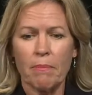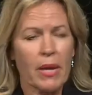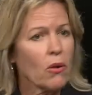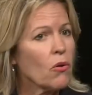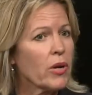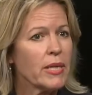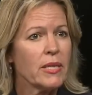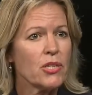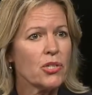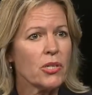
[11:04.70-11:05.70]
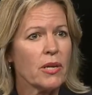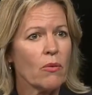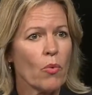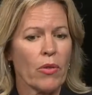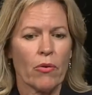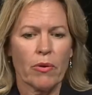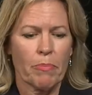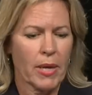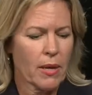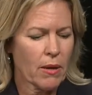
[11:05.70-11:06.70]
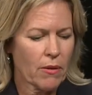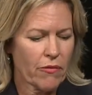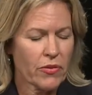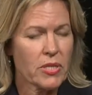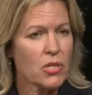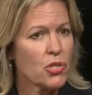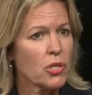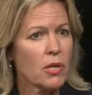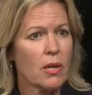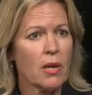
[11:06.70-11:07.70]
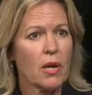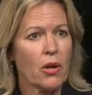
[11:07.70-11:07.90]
medical condition, whether it be a physician,